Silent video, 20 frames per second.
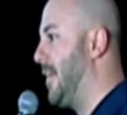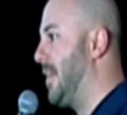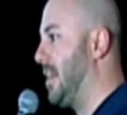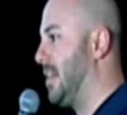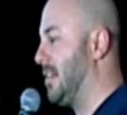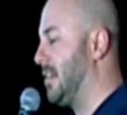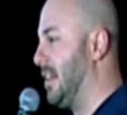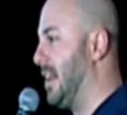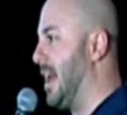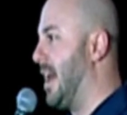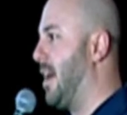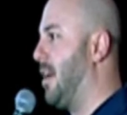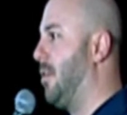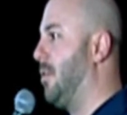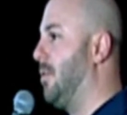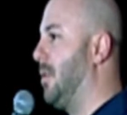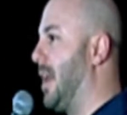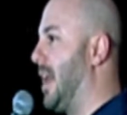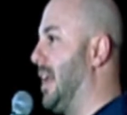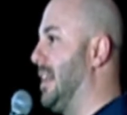is
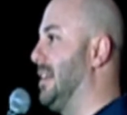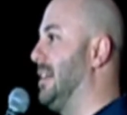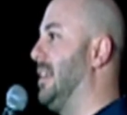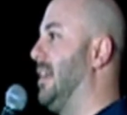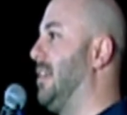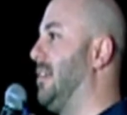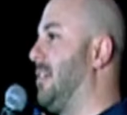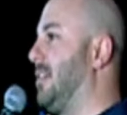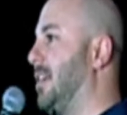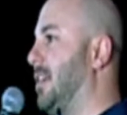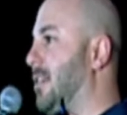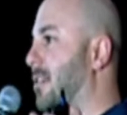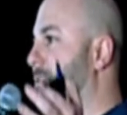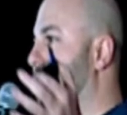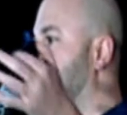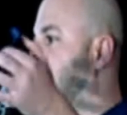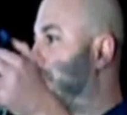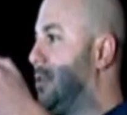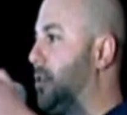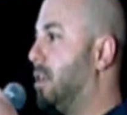now a listed
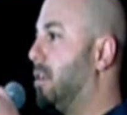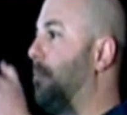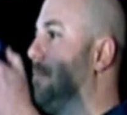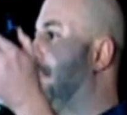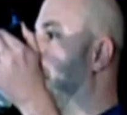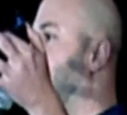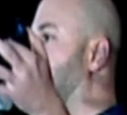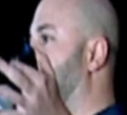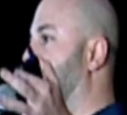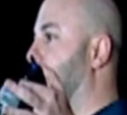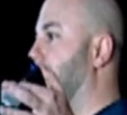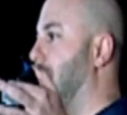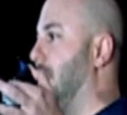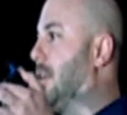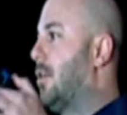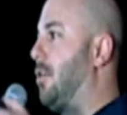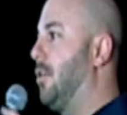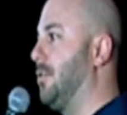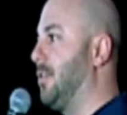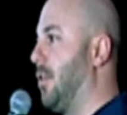component.
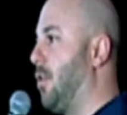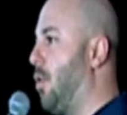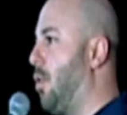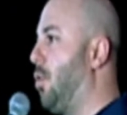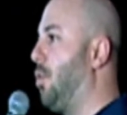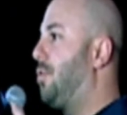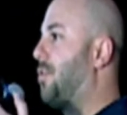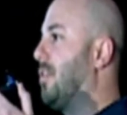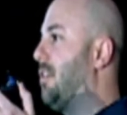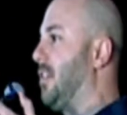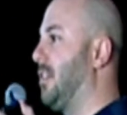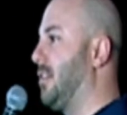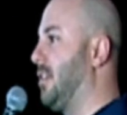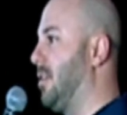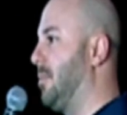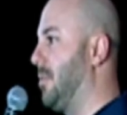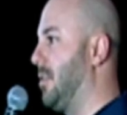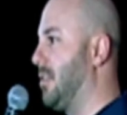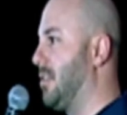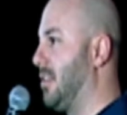The whole
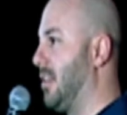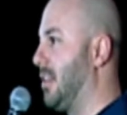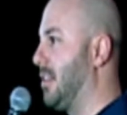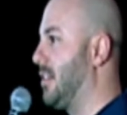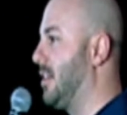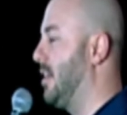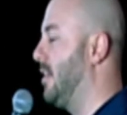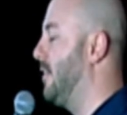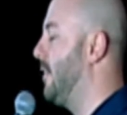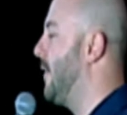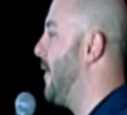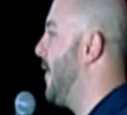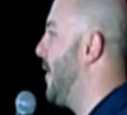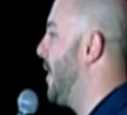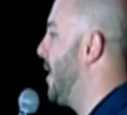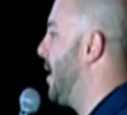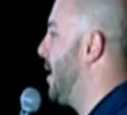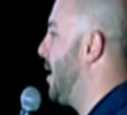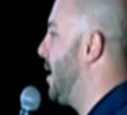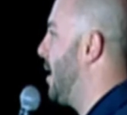system is listed.
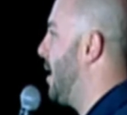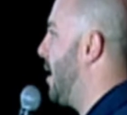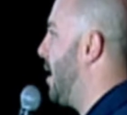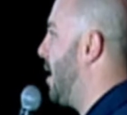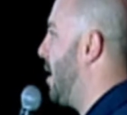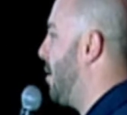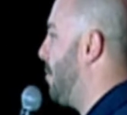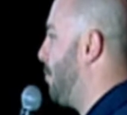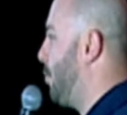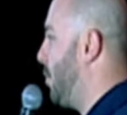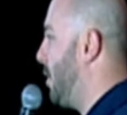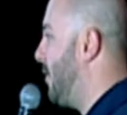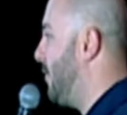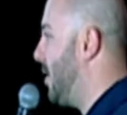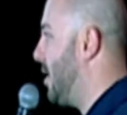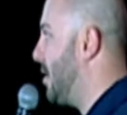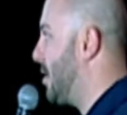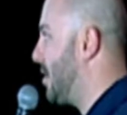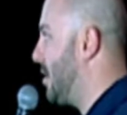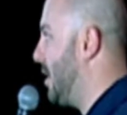
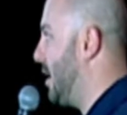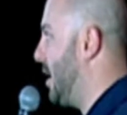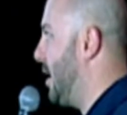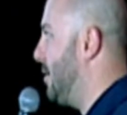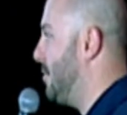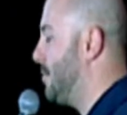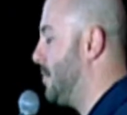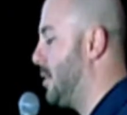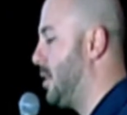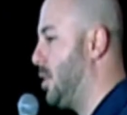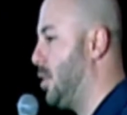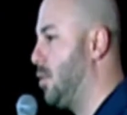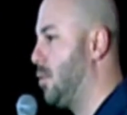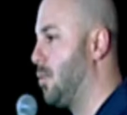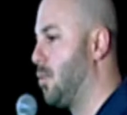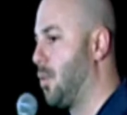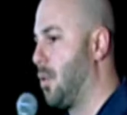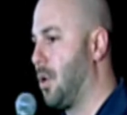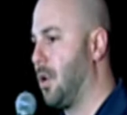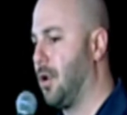Previously, you
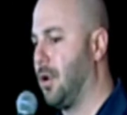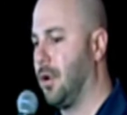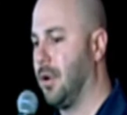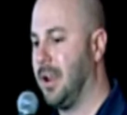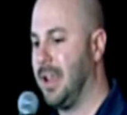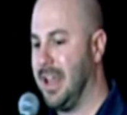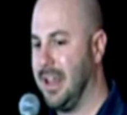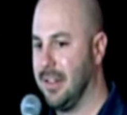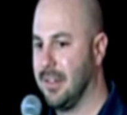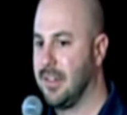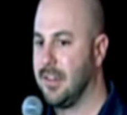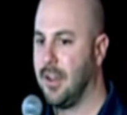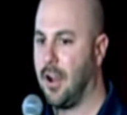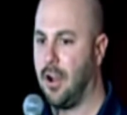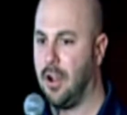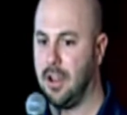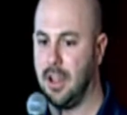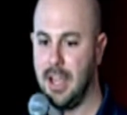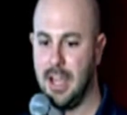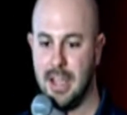were
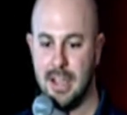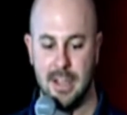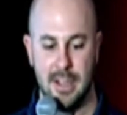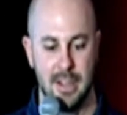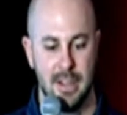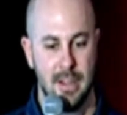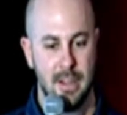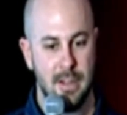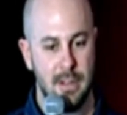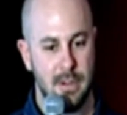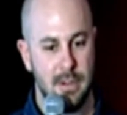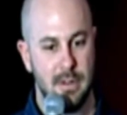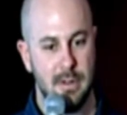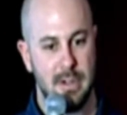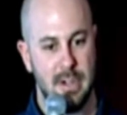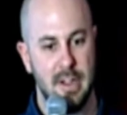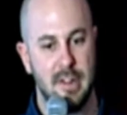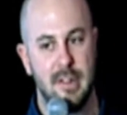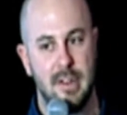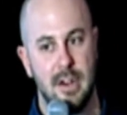installing
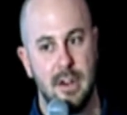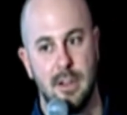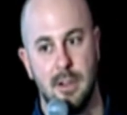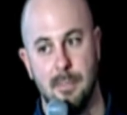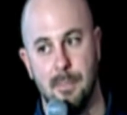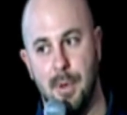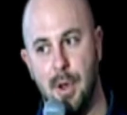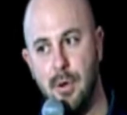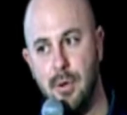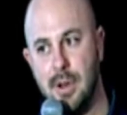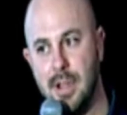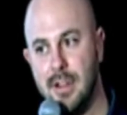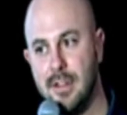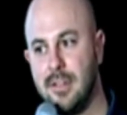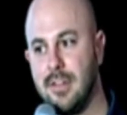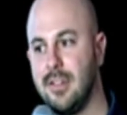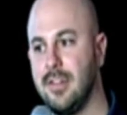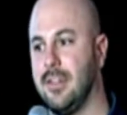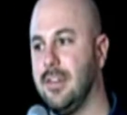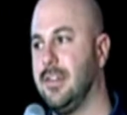listed
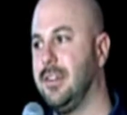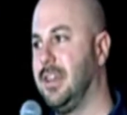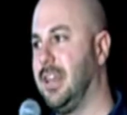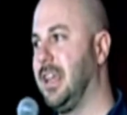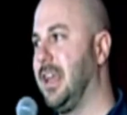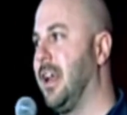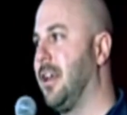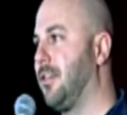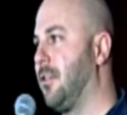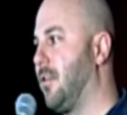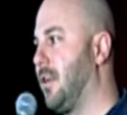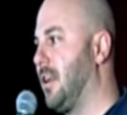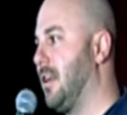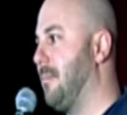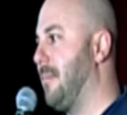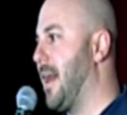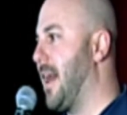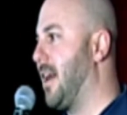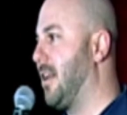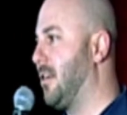components together in a
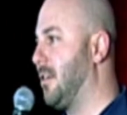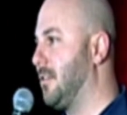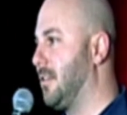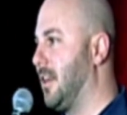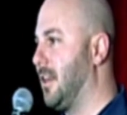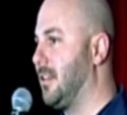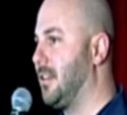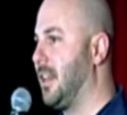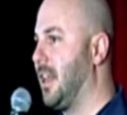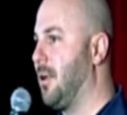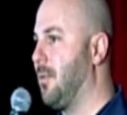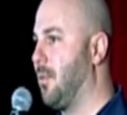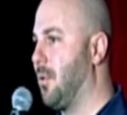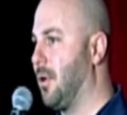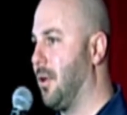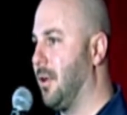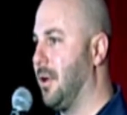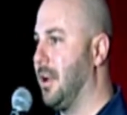manner that they were